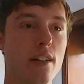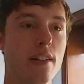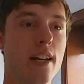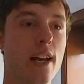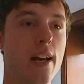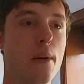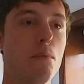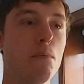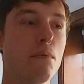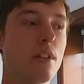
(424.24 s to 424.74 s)

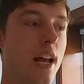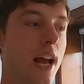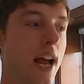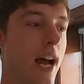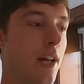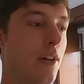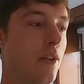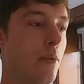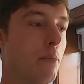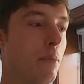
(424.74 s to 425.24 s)
attempts
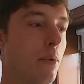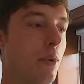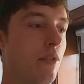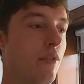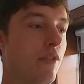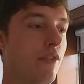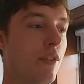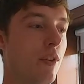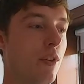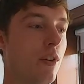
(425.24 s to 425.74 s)
and brute
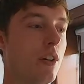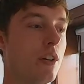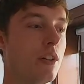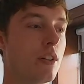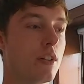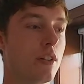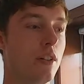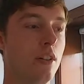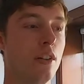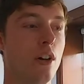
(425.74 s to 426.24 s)

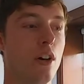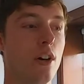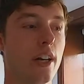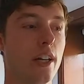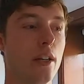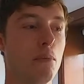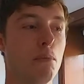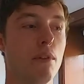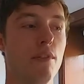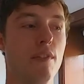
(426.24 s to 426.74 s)
force
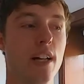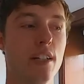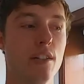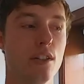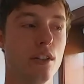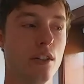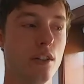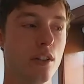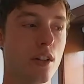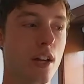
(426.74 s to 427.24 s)
login
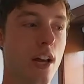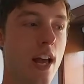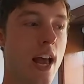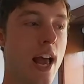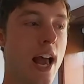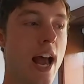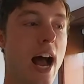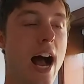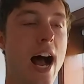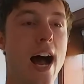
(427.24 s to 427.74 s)
preventions.
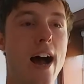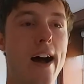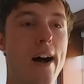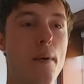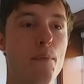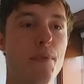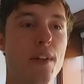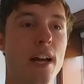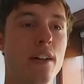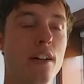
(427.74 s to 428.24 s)

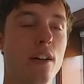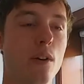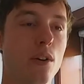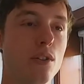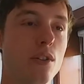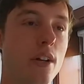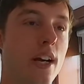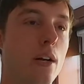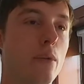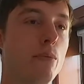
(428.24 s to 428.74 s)
And it
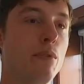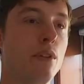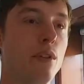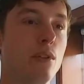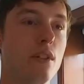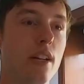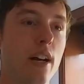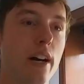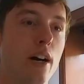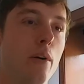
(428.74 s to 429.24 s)
also helps you
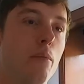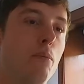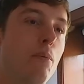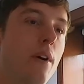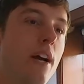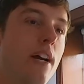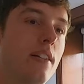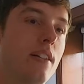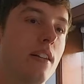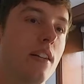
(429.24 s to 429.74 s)
set up
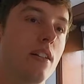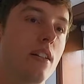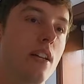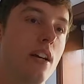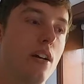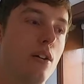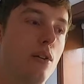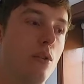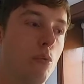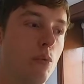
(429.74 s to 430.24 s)

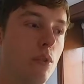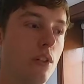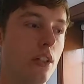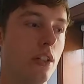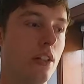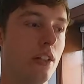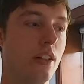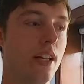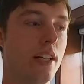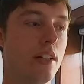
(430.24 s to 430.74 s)
SSL
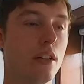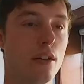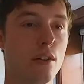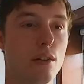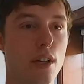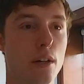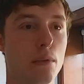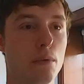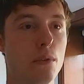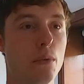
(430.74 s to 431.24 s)
with Let's
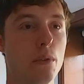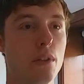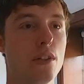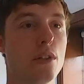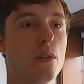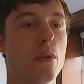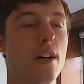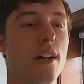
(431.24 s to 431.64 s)
Encrypt, which is quite